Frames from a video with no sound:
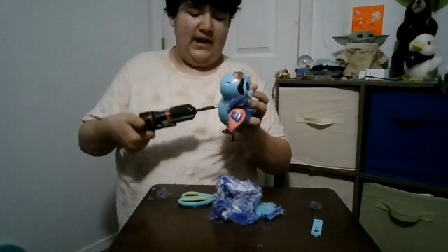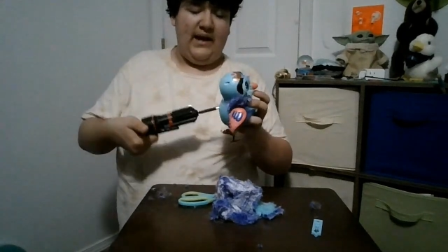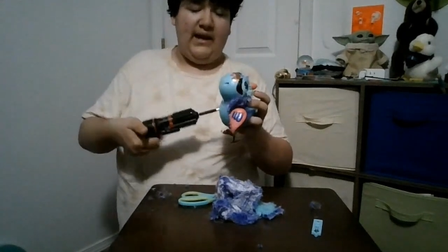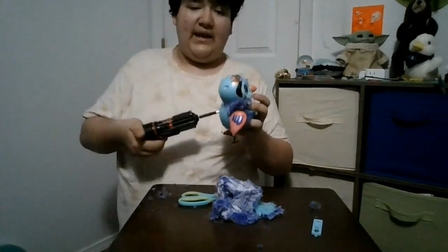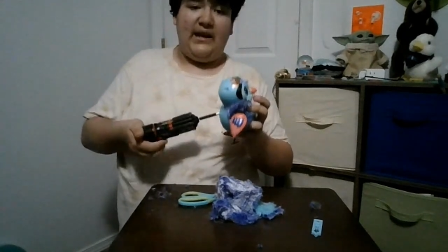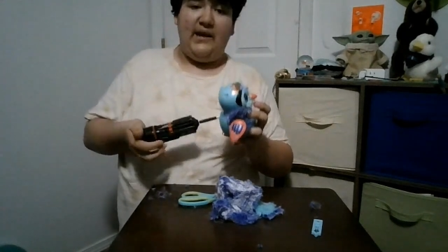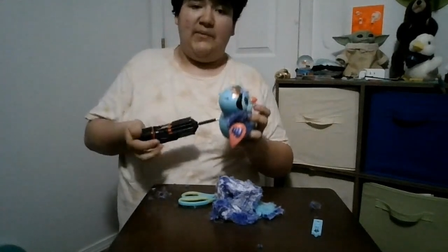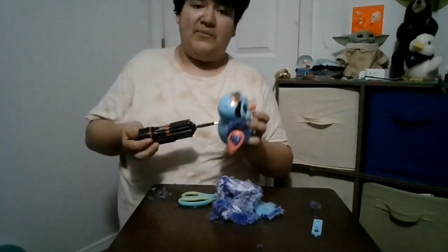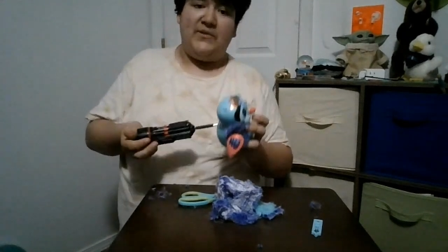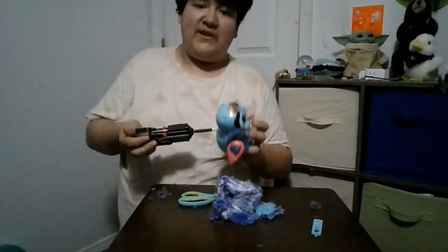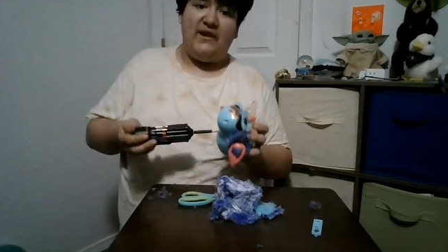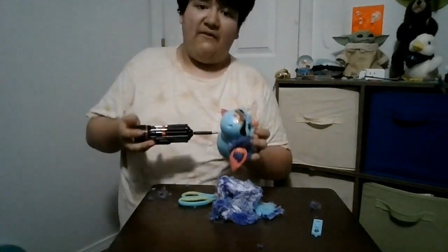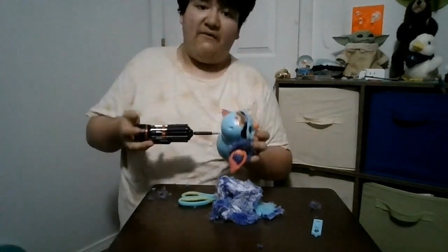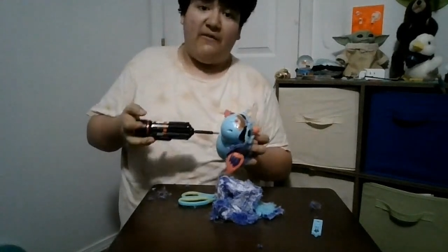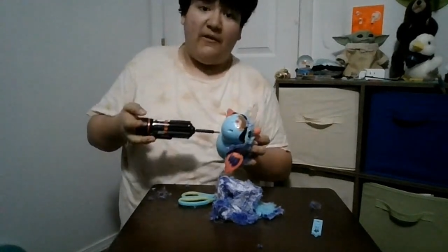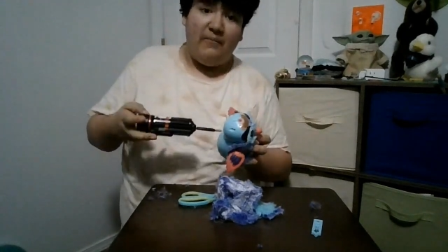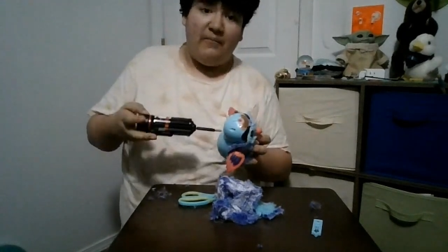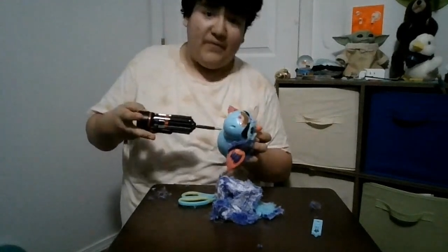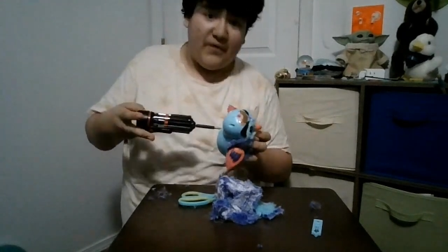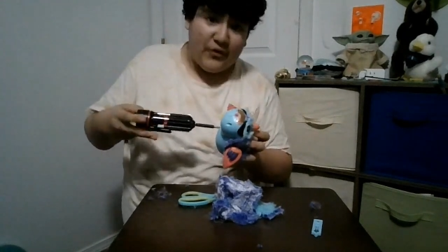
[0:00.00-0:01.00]
keep stuff
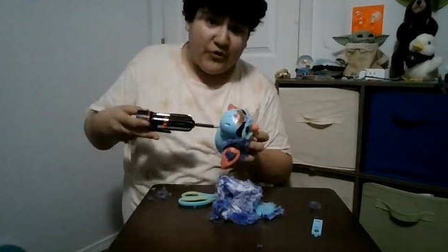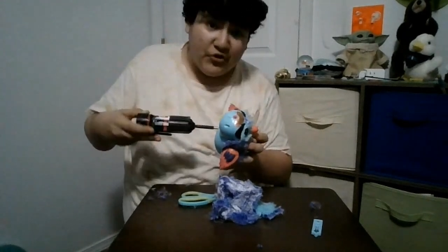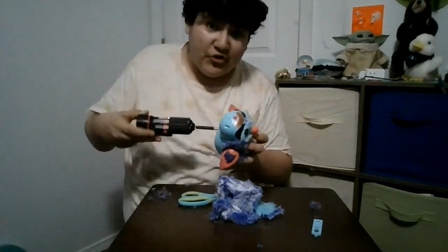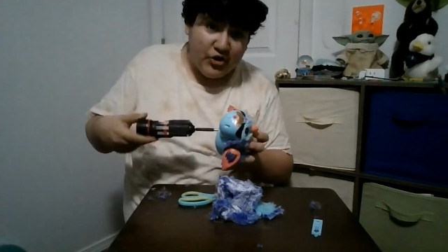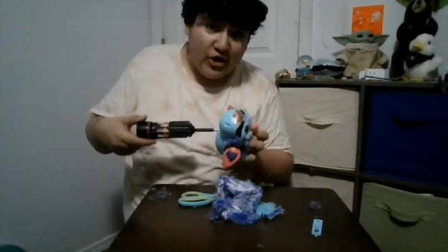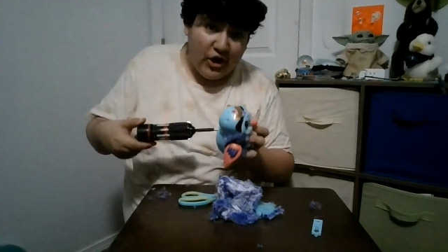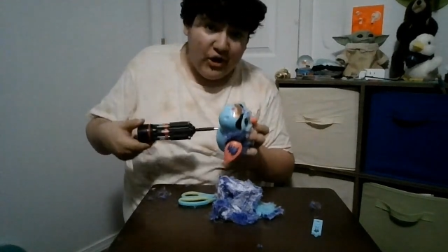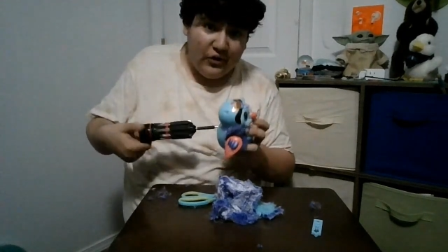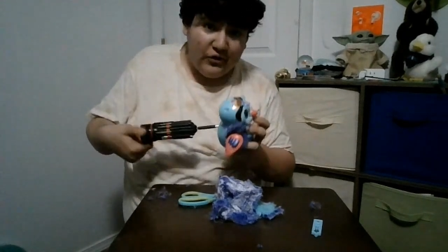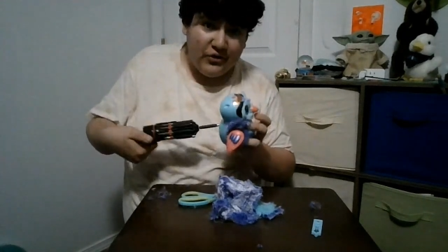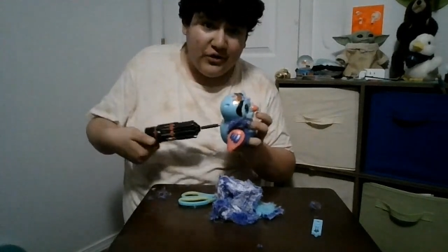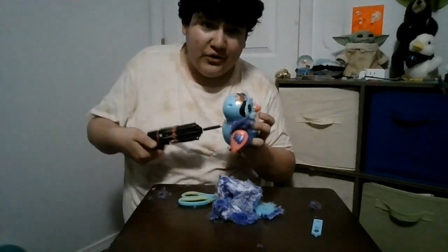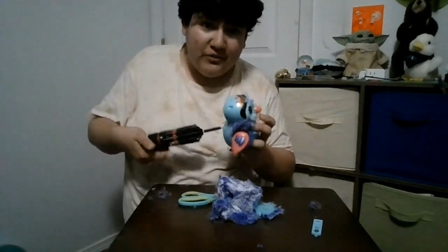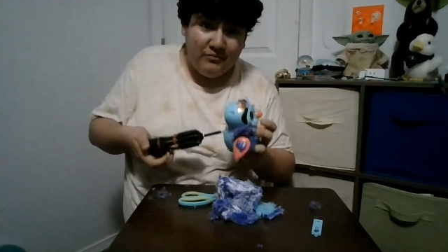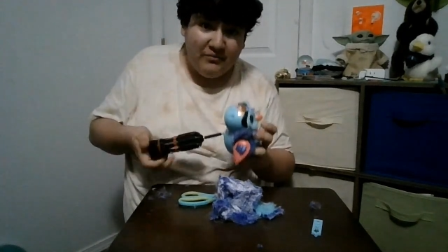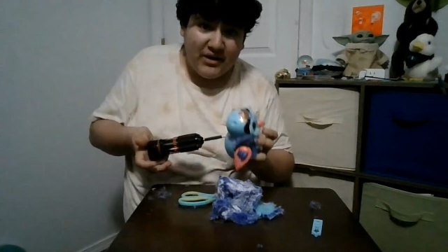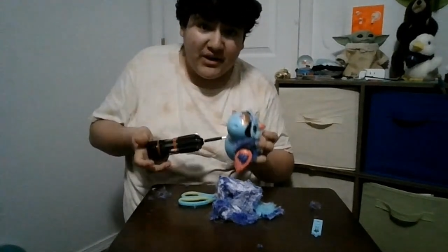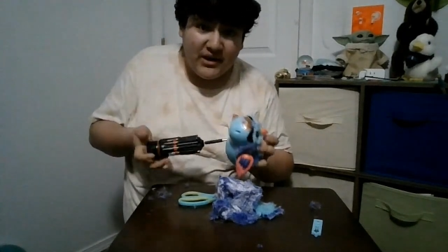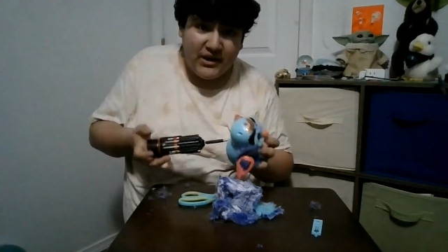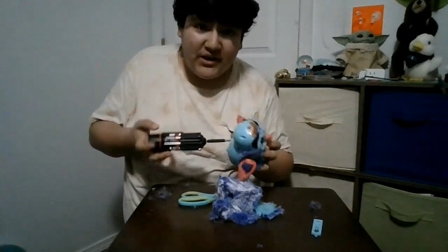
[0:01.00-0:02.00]
from their childhood,
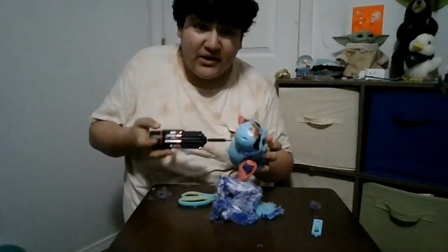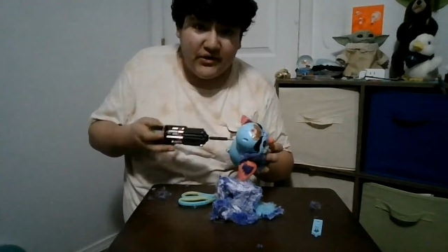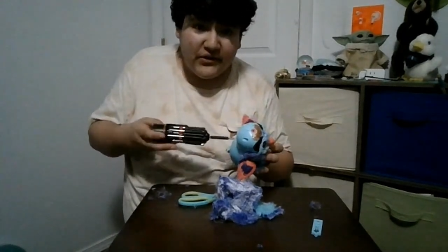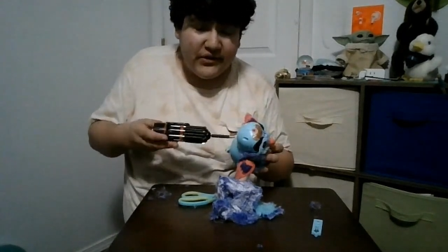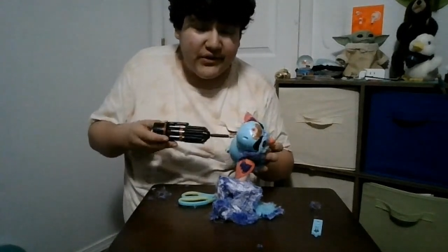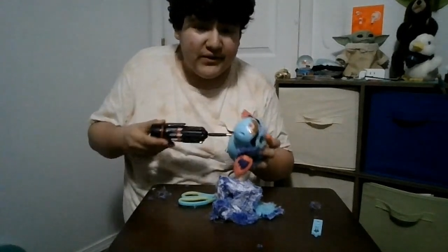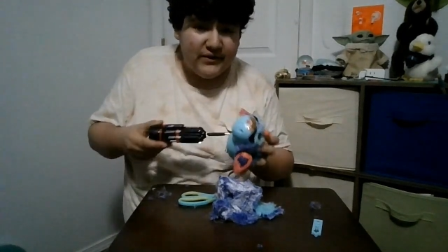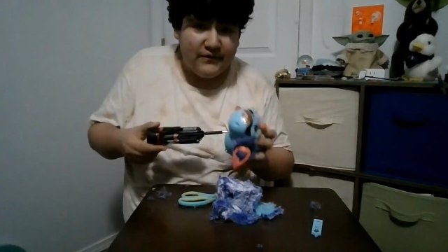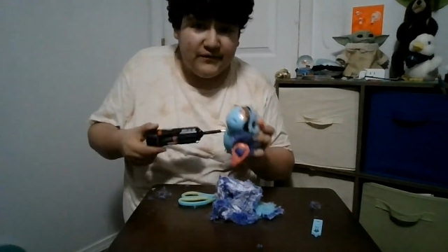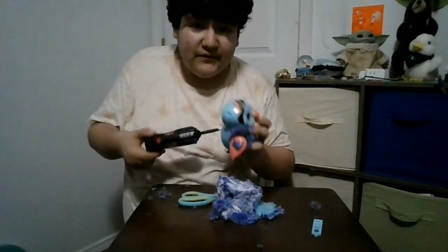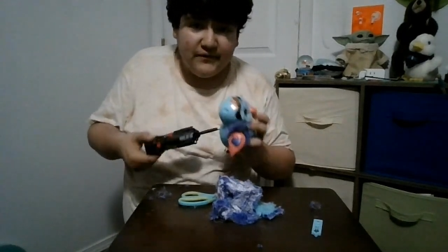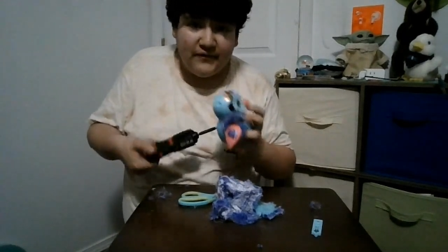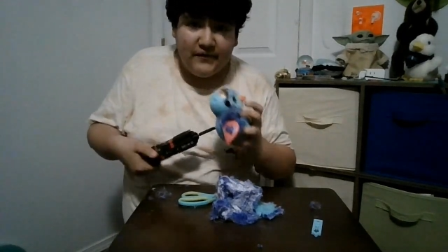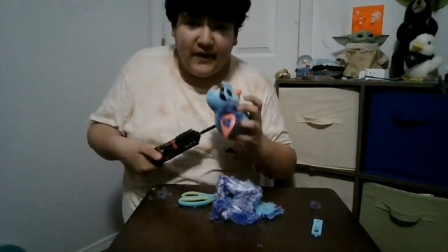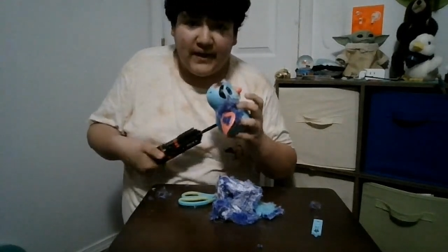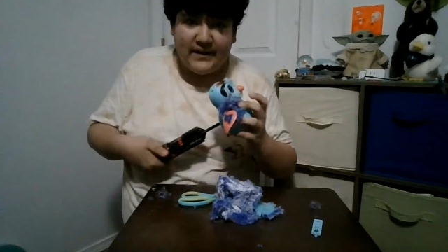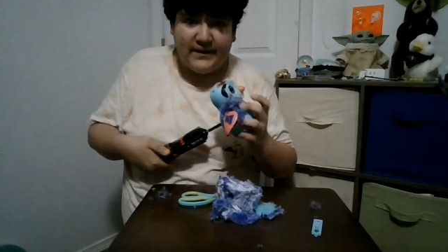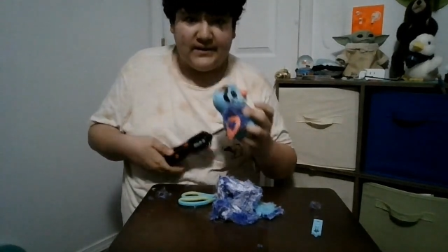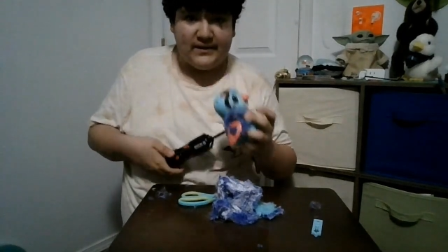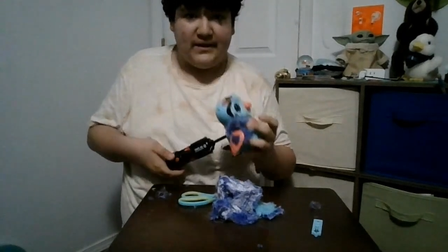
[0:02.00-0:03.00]
meaning you can
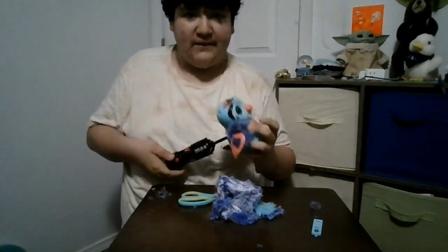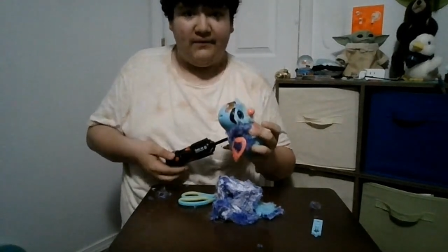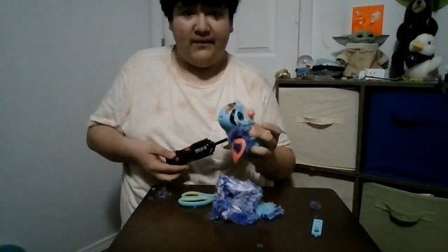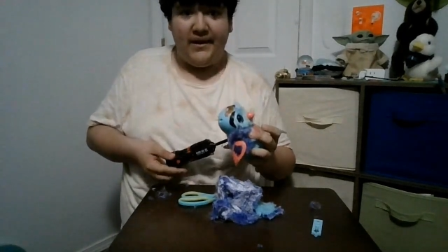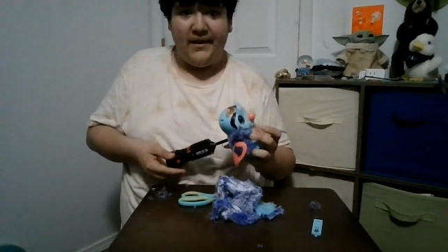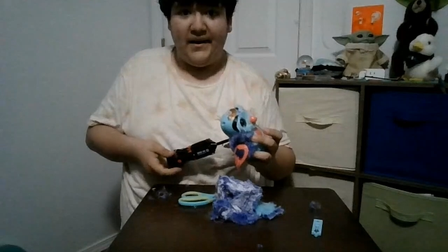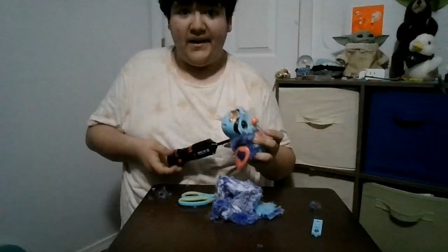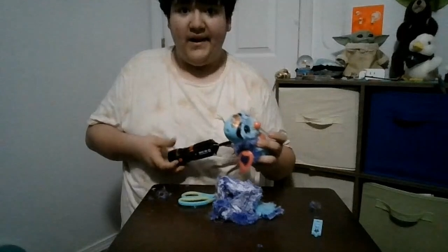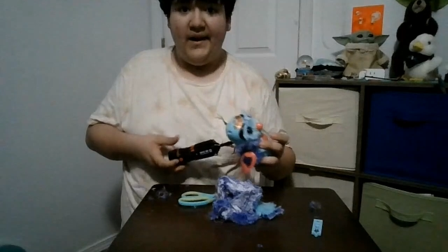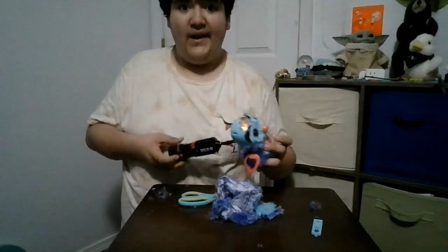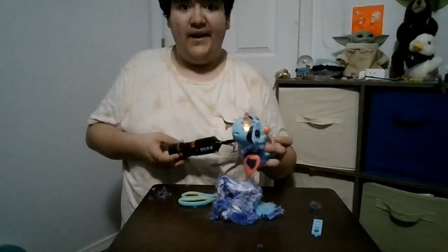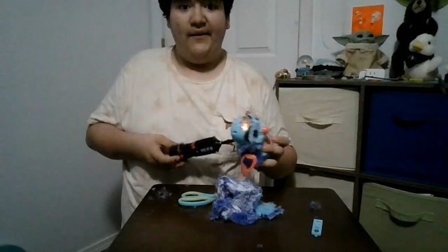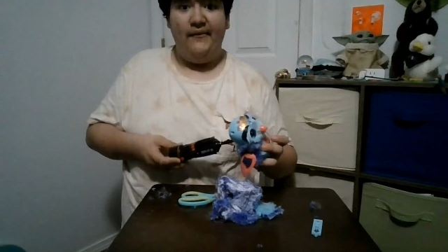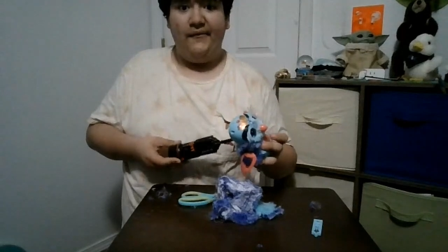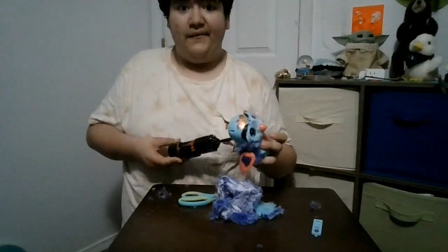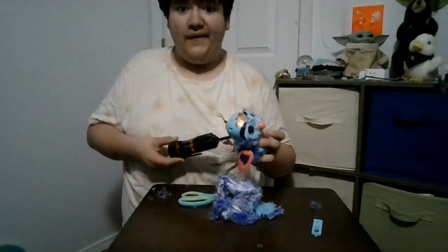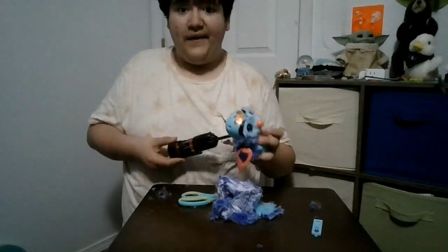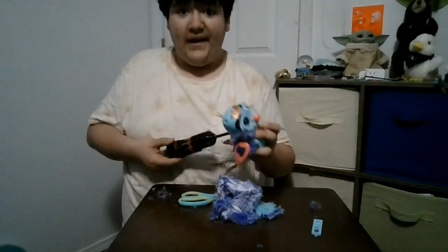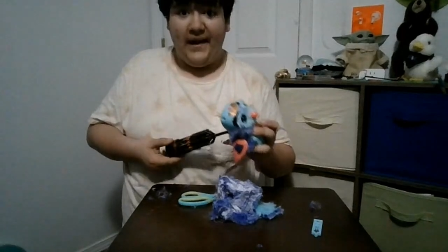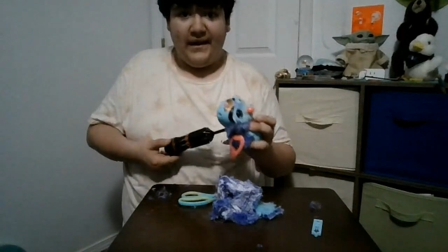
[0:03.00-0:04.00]
find stuff like
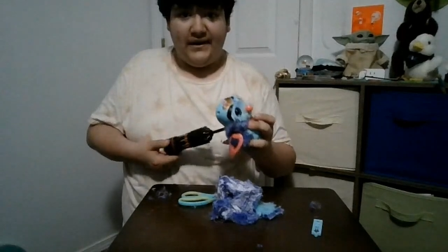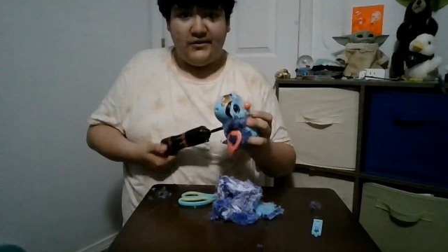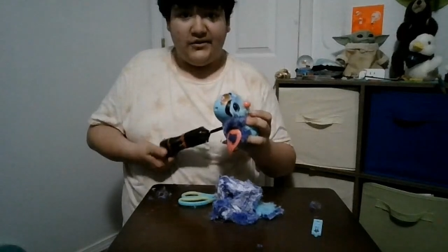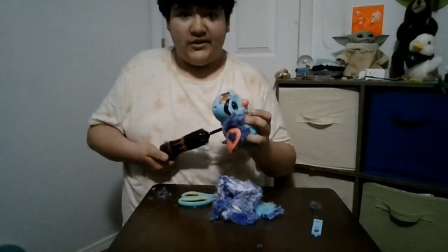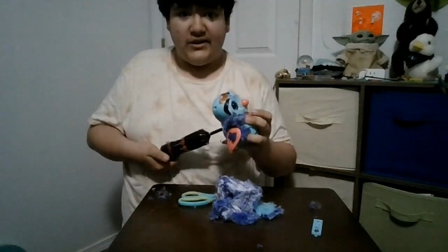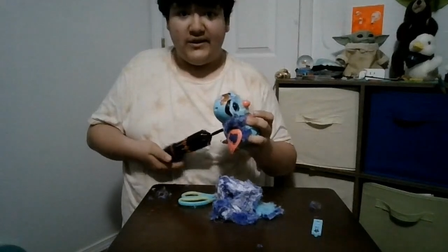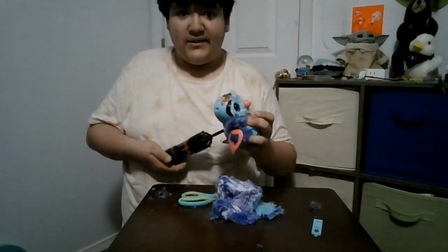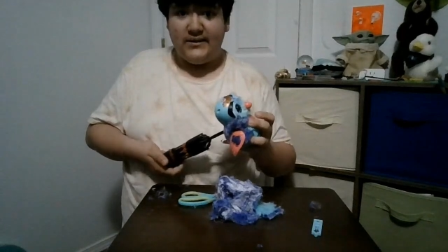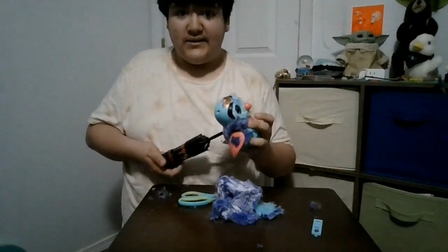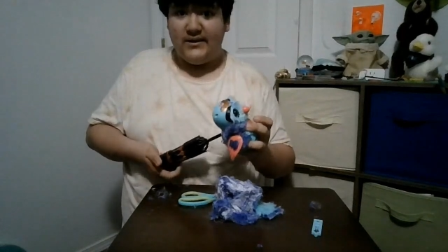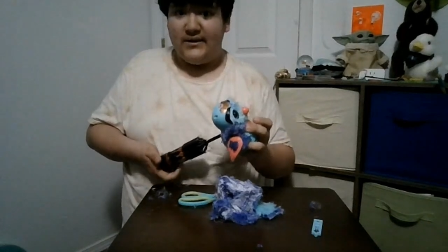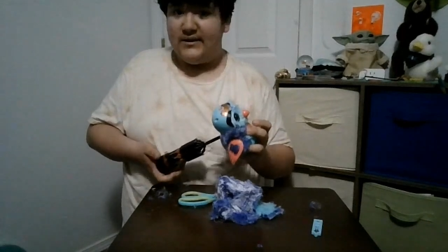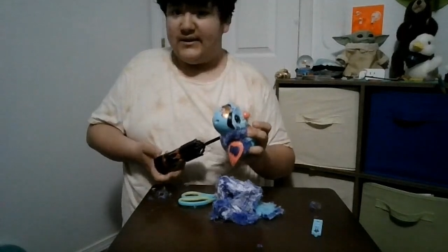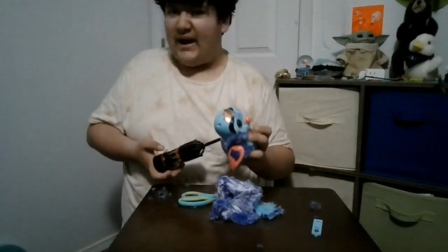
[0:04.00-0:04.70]
VHSs.